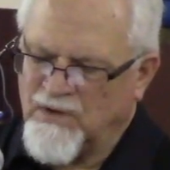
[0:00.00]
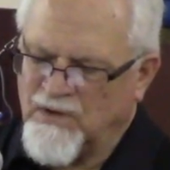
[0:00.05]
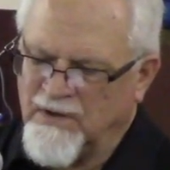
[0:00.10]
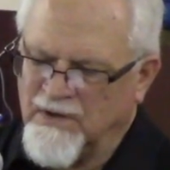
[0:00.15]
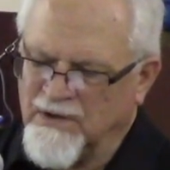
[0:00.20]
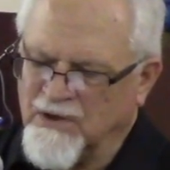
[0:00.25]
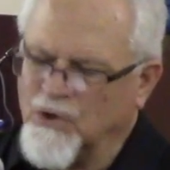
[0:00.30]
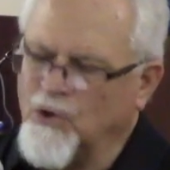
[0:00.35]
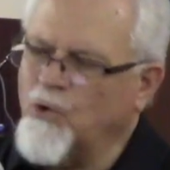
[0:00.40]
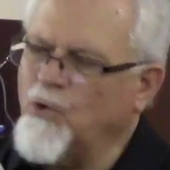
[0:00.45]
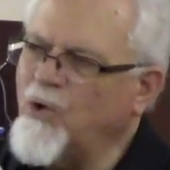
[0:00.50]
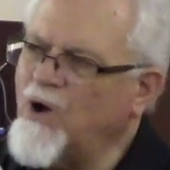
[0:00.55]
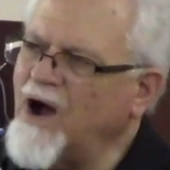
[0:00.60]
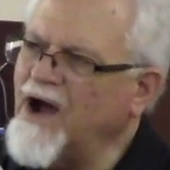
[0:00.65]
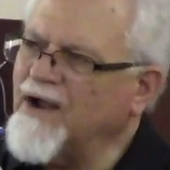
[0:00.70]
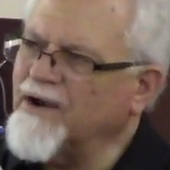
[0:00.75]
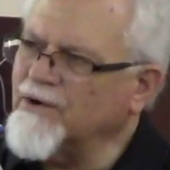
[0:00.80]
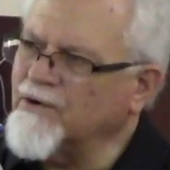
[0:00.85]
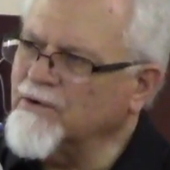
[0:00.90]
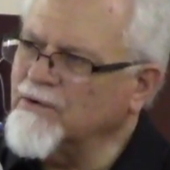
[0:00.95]

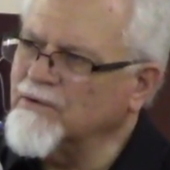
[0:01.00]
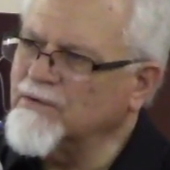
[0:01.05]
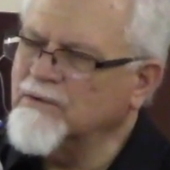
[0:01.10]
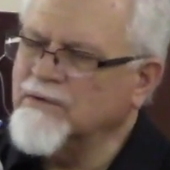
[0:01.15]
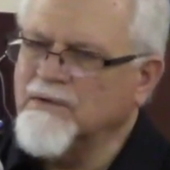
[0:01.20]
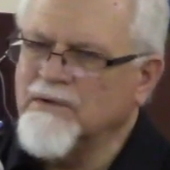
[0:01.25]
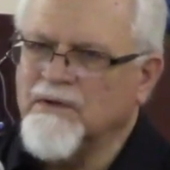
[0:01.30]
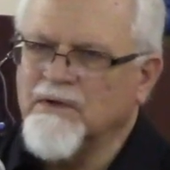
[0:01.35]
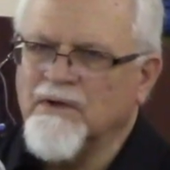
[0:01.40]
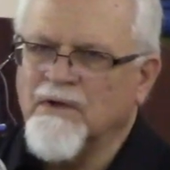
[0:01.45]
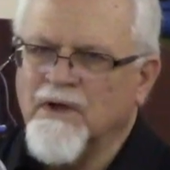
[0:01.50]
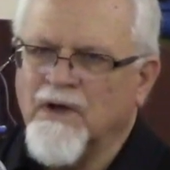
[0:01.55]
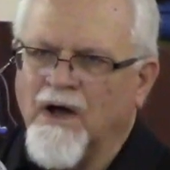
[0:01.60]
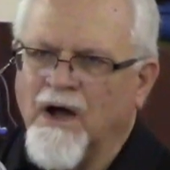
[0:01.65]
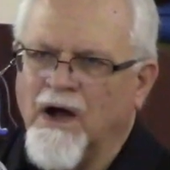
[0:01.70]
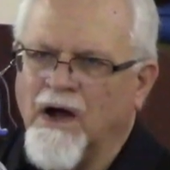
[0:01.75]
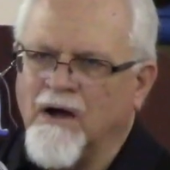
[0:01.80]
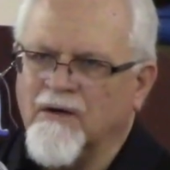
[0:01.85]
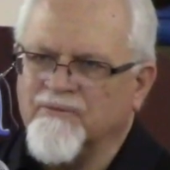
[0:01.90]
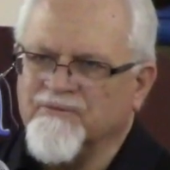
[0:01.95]
Inquire
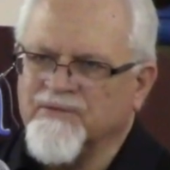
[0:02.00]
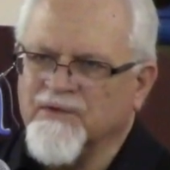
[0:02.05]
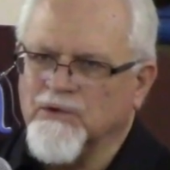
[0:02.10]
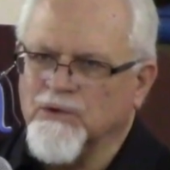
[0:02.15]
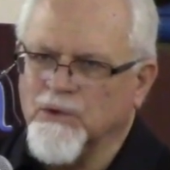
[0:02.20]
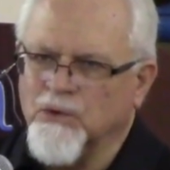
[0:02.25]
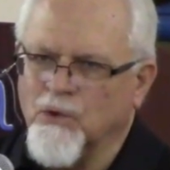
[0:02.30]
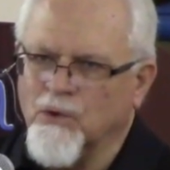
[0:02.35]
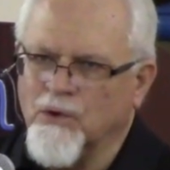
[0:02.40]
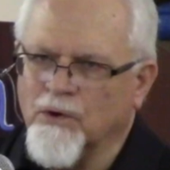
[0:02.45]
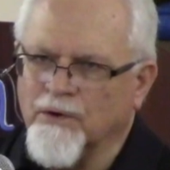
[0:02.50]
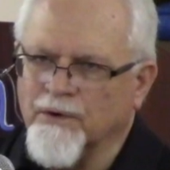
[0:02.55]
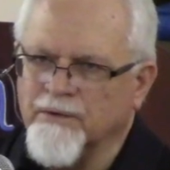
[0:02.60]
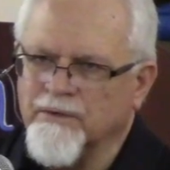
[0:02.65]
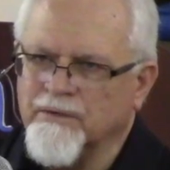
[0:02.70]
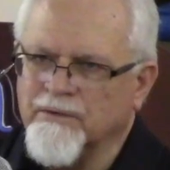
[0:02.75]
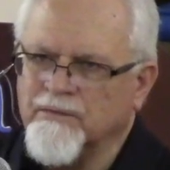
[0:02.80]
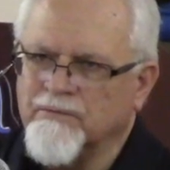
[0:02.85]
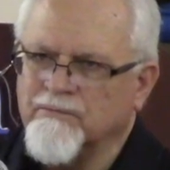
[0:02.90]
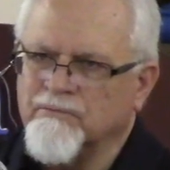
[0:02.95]
of the Lord.
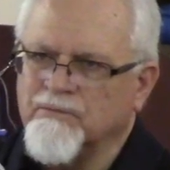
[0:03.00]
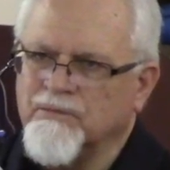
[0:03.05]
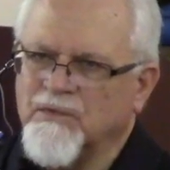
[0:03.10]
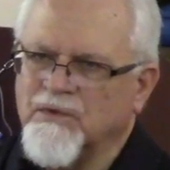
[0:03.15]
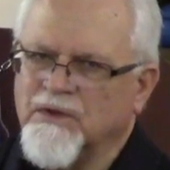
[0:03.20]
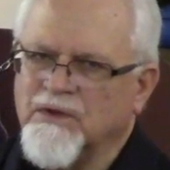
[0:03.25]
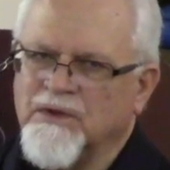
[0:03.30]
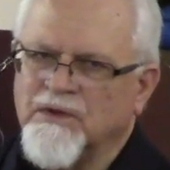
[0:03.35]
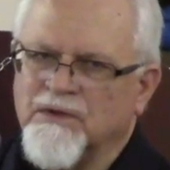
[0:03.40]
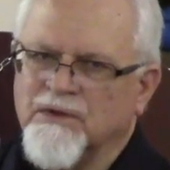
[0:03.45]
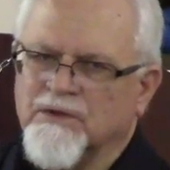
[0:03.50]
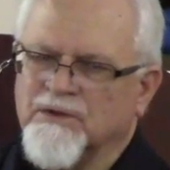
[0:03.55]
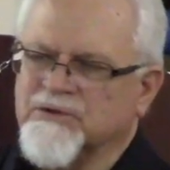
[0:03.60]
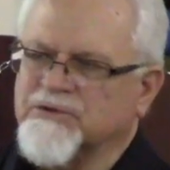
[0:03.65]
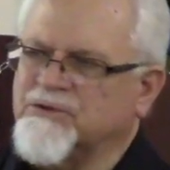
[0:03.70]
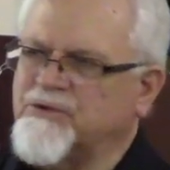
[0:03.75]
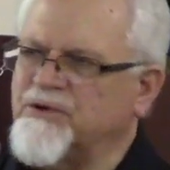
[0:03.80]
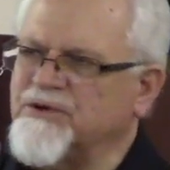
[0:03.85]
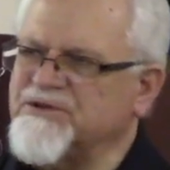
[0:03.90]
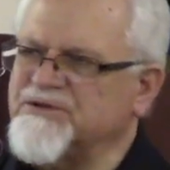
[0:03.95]

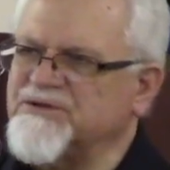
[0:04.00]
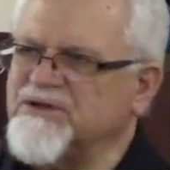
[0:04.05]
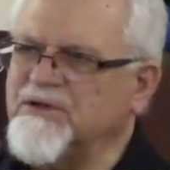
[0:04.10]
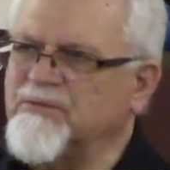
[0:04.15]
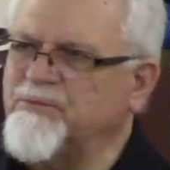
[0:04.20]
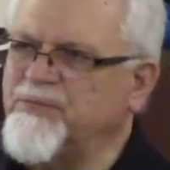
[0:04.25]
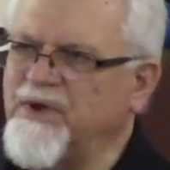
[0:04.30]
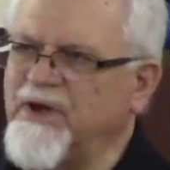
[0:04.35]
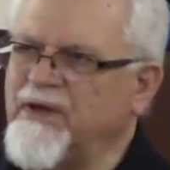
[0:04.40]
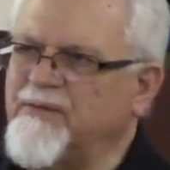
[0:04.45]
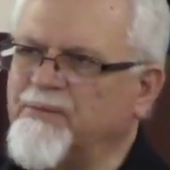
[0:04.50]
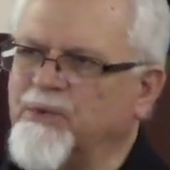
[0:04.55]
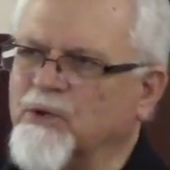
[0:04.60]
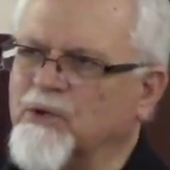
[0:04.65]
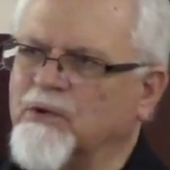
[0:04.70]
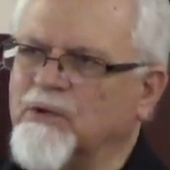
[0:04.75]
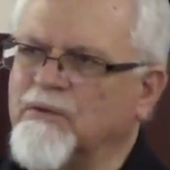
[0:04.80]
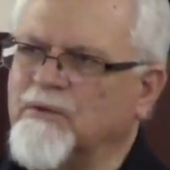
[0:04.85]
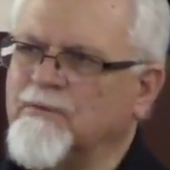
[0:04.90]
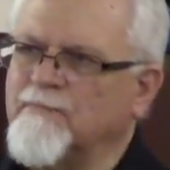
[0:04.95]
Christian
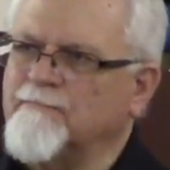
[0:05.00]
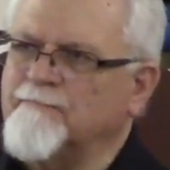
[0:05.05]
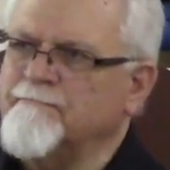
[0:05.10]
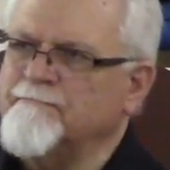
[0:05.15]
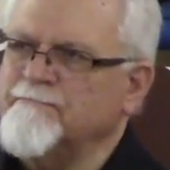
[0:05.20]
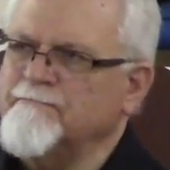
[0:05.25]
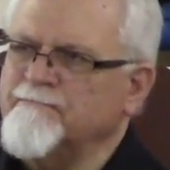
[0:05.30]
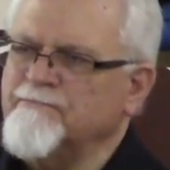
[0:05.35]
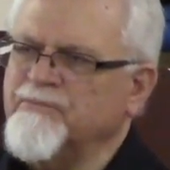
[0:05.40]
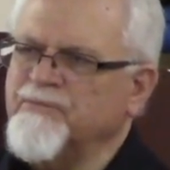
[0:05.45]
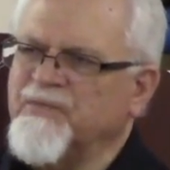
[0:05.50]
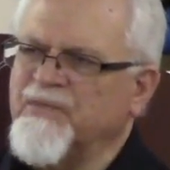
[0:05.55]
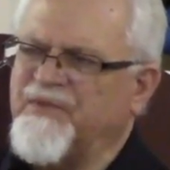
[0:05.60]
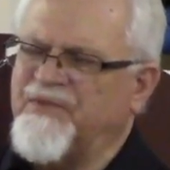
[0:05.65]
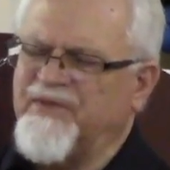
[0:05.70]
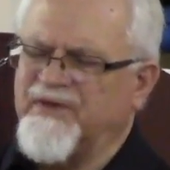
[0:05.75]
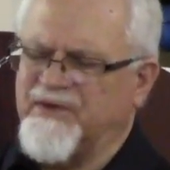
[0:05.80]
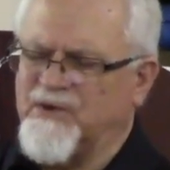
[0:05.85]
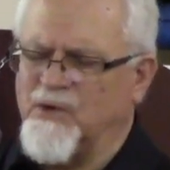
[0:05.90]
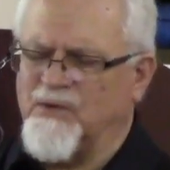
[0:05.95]
people, we
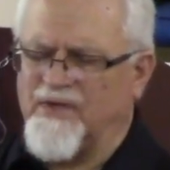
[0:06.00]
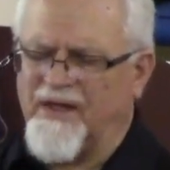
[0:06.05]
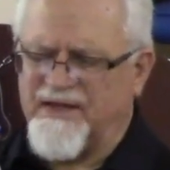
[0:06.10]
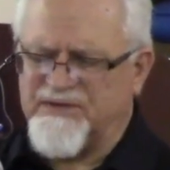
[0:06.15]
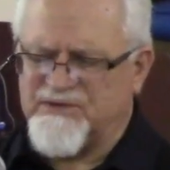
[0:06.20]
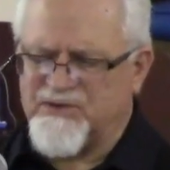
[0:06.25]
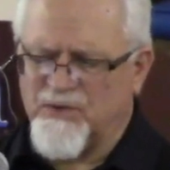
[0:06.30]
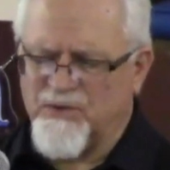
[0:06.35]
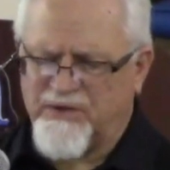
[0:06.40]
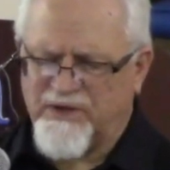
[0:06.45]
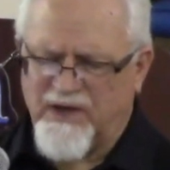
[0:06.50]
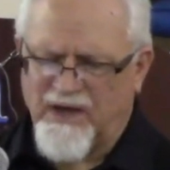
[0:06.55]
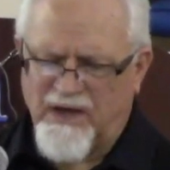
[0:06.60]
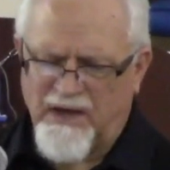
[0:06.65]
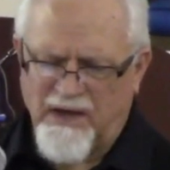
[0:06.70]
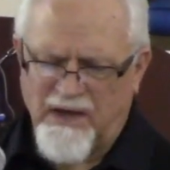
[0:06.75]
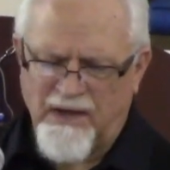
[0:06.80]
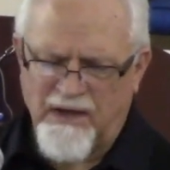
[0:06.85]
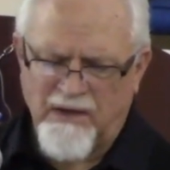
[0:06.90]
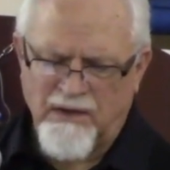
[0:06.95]
think, oh, that's
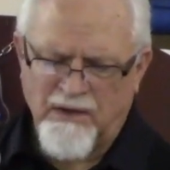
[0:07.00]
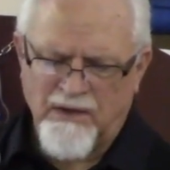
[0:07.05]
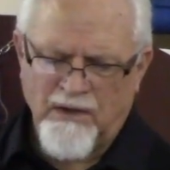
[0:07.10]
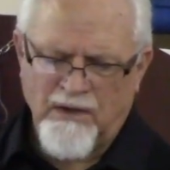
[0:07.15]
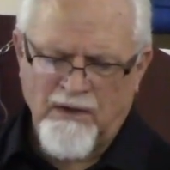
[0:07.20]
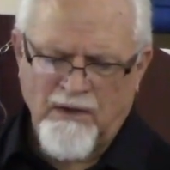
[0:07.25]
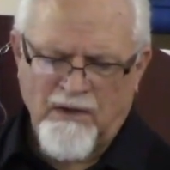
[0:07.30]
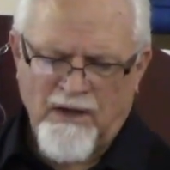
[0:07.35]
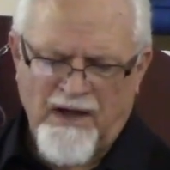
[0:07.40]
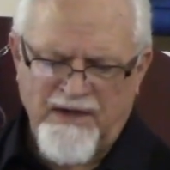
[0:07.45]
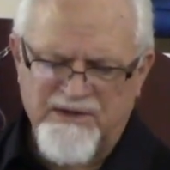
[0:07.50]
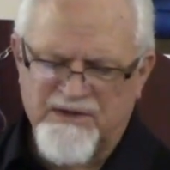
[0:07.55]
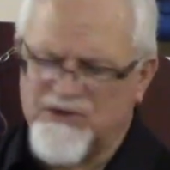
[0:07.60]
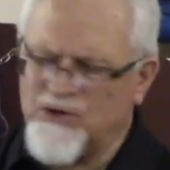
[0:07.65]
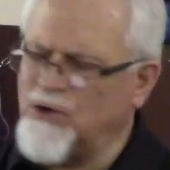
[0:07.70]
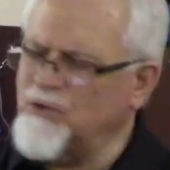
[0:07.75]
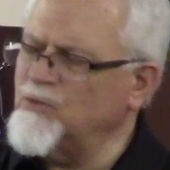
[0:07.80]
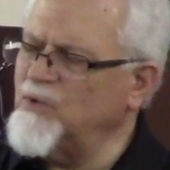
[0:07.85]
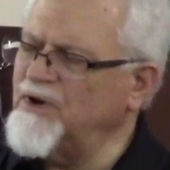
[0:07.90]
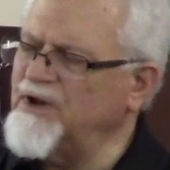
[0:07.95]
okay. I just
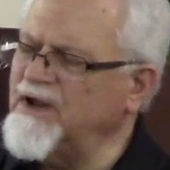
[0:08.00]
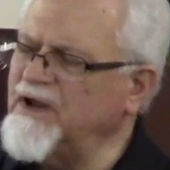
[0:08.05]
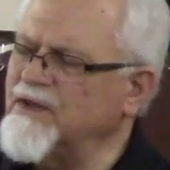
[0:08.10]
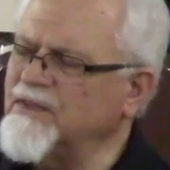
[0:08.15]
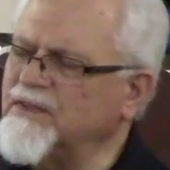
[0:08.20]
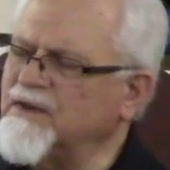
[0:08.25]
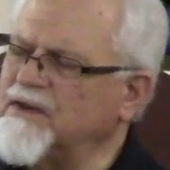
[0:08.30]
heard one the other